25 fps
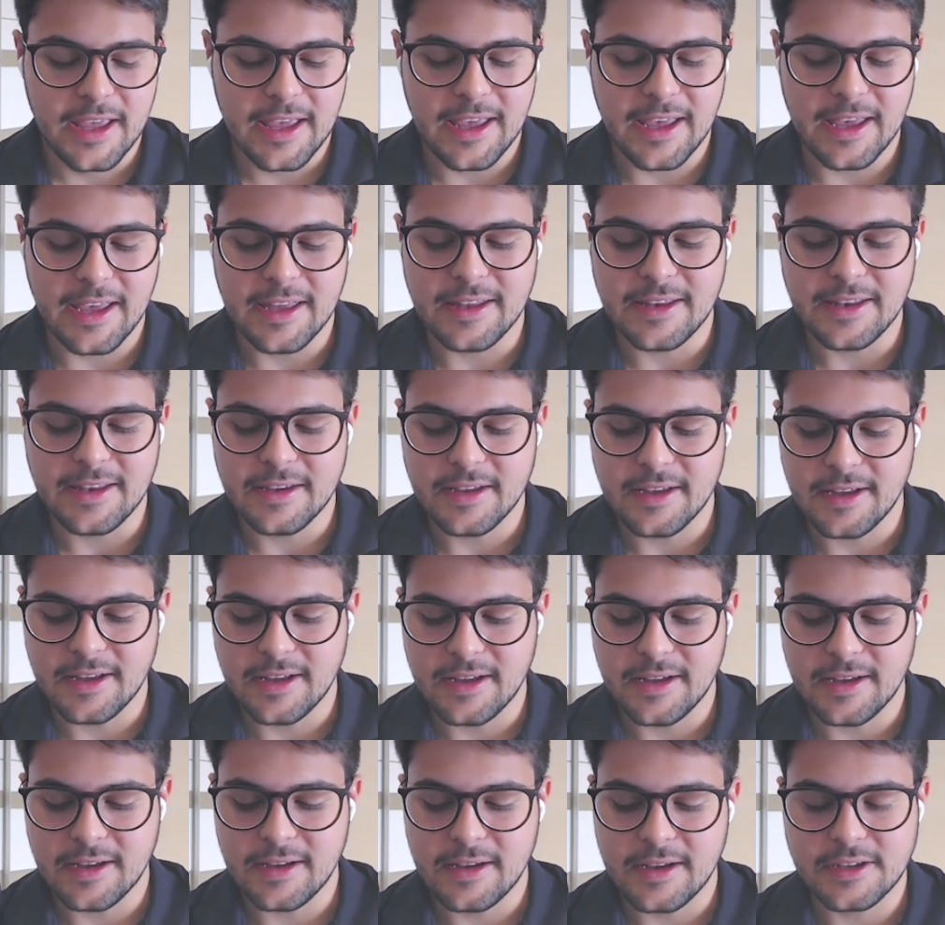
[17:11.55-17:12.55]
and
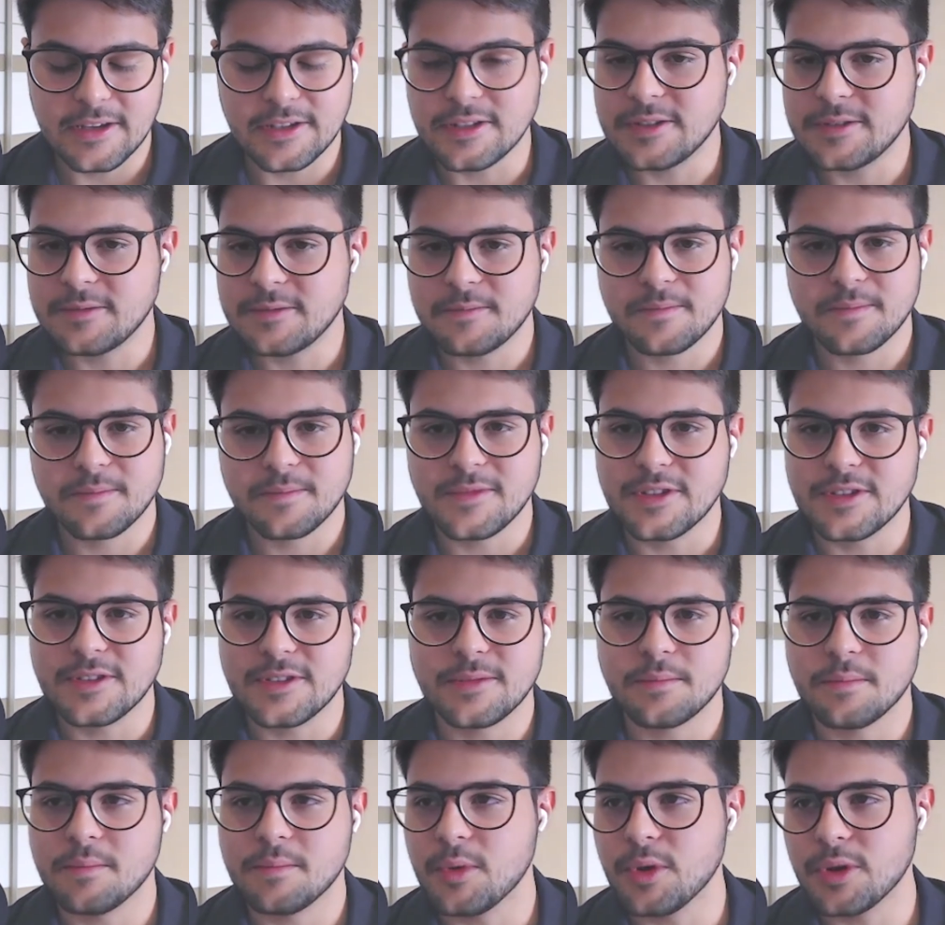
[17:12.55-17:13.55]
uh, I just
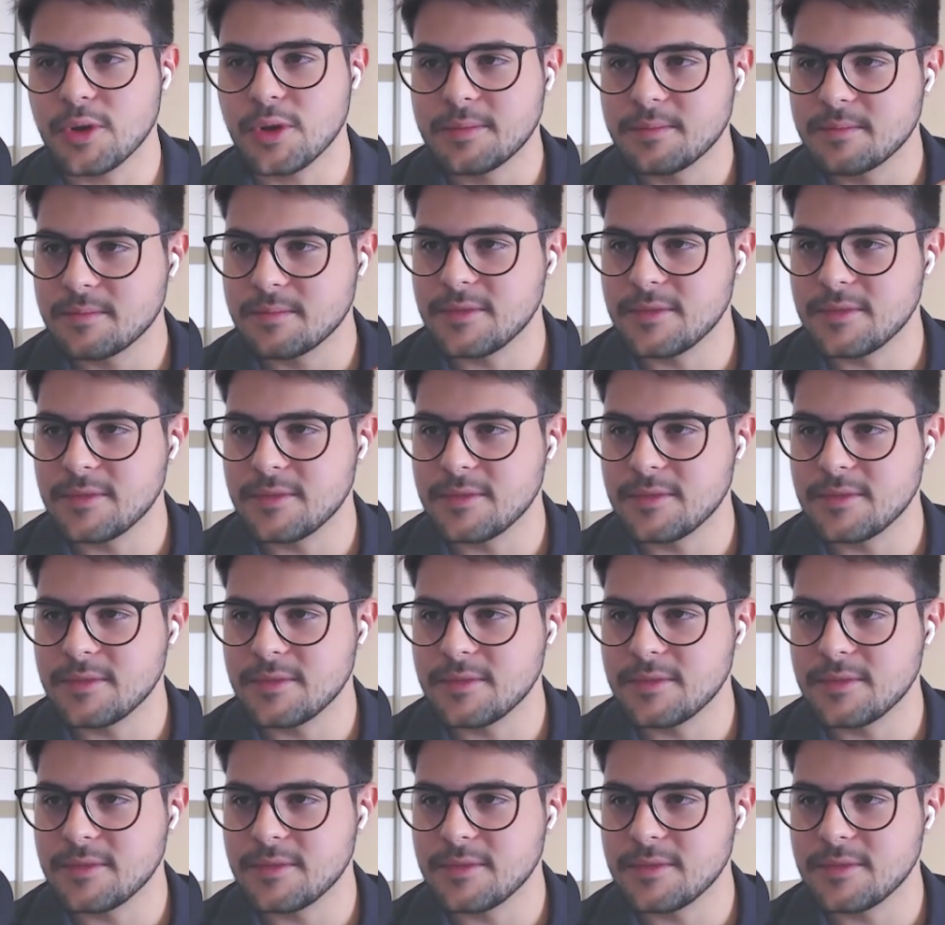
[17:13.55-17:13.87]
just booked